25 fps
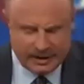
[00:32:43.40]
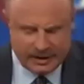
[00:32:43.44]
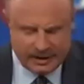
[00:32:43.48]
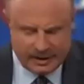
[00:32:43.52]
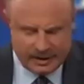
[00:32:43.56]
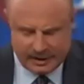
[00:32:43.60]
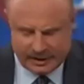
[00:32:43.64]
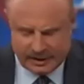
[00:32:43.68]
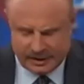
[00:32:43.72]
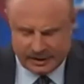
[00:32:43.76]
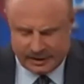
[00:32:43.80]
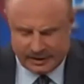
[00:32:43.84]

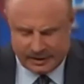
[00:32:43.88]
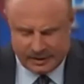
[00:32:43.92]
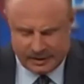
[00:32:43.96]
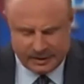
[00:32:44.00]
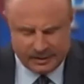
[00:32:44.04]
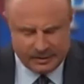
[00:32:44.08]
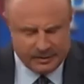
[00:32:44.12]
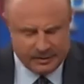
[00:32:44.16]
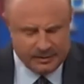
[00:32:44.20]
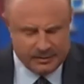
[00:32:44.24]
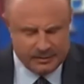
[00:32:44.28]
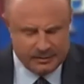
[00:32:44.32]

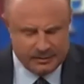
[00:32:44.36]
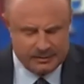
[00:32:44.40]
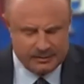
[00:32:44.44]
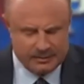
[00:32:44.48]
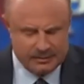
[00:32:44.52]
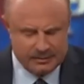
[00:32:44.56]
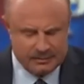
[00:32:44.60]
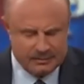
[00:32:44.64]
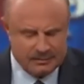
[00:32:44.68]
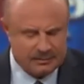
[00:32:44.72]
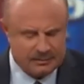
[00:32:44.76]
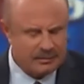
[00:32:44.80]
into
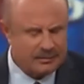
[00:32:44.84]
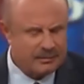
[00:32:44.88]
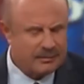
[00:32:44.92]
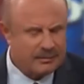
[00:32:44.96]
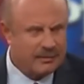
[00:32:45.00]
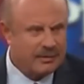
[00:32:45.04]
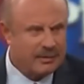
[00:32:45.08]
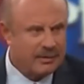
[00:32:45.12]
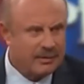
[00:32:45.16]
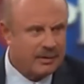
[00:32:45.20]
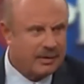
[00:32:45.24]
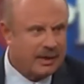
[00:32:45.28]

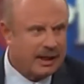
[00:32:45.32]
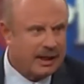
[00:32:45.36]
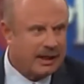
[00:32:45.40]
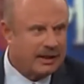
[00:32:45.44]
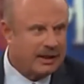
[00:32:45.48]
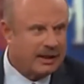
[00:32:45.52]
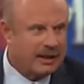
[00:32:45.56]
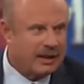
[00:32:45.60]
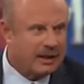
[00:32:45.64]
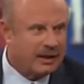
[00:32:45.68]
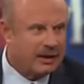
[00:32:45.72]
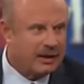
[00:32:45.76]

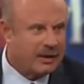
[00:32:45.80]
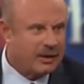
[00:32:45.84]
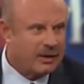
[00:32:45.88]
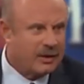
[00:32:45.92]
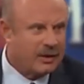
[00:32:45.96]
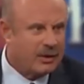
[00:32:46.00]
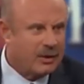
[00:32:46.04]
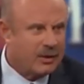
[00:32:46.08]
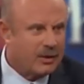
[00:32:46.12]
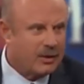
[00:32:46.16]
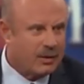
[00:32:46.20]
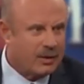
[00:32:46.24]
threatening
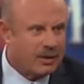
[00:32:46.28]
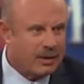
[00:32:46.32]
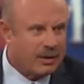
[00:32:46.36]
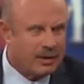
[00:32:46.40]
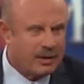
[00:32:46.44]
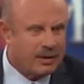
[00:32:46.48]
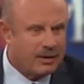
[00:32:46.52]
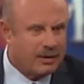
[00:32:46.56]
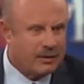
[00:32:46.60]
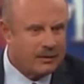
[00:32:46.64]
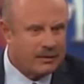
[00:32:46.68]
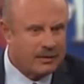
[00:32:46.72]
court
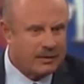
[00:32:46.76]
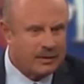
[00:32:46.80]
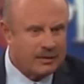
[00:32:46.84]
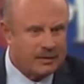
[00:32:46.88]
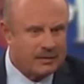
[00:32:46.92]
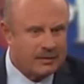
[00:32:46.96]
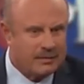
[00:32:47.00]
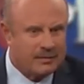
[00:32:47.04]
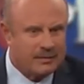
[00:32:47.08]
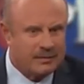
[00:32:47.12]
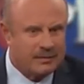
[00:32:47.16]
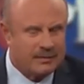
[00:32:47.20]
over
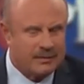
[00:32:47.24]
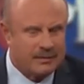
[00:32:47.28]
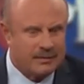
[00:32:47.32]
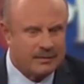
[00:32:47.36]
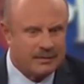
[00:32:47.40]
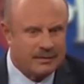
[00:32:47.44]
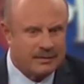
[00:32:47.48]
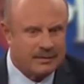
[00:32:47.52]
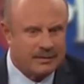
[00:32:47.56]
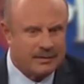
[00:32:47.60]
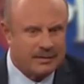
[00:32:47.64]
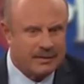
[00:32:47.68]

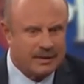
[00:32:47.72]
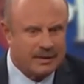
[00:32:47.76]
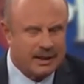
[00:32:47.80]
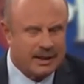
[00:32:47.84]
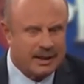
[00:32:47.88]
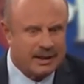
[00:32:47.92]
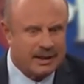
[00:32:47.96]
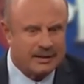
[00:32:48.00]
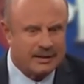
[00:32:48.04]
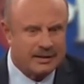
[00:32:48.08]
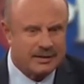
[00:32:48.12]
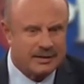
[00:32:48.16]

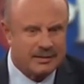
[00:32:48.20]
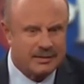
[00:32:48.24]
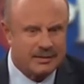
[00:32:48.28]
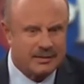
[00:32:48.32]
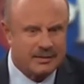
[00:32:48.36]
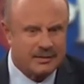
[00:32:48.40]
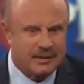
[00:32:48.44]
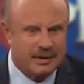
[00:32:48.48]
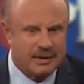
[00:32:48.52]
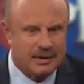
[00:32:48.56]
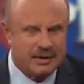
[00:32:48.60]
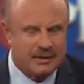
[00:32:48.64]
things
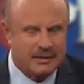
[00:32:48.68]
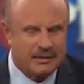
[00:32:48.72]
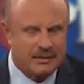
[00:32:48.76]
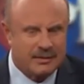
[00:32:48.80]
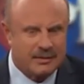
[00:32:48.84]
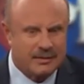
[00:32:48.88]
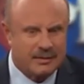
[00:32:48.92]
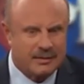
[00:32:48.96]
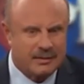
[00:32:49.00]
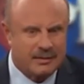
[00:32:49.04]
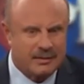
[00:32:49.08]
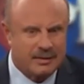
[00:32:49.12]
when
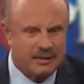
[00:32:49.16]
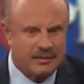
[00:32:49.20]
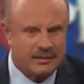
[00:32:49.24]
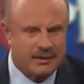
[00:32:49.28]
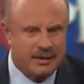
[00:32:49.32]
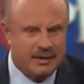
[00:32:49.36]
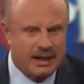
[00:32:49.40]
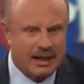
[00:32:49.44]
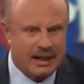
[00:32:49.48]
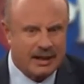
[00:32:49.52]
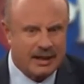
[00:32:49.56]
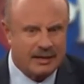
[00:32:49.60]
we've
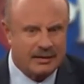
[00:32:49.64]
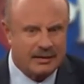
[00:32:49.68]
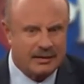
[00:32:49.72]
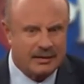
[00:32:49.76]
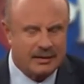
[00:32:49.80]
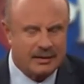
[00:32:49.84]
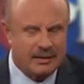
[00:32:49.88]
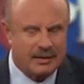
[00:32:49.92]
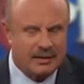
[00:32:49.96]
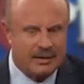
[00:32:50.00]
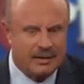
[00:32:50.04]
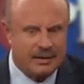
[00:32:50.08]
got a
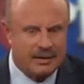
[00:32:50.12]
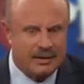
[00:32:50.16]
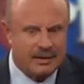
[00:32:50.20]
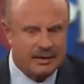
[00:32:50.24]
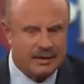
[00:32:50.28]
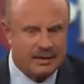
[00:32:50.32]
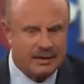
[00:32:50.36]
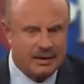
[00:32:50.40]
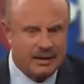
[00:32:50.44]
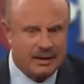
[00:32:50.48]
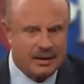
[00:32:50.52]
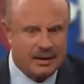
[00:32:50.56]

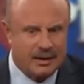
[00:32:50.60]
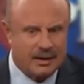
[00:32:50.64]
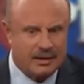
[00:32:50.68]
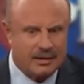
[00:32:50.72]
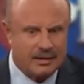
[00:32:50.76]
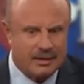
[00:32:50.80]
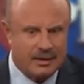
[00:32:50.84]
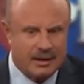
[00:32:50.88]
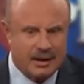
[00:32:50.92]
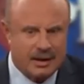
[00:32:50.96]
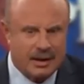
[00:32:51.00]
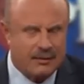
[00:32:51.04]

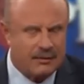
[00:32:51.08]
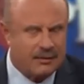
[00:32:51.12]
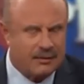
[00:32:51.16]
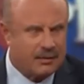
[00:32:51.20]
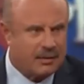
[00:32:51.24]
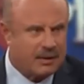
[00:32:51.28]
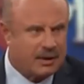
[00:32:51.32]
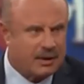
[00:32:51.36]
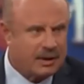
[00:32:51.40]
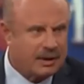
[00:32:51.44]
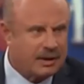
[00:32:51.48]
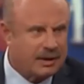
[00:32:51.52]
lost loved
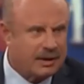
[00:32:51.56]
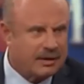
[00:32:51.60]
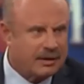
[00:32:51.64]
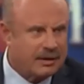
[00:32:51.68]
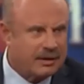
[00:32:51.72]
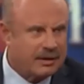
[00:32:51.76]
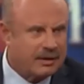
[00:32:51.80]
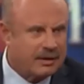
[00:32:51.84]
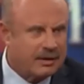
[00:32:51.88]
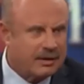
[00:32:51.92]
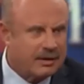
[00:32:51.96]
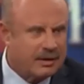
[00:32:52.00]
one
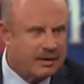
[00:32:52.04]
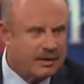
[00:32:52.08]
here?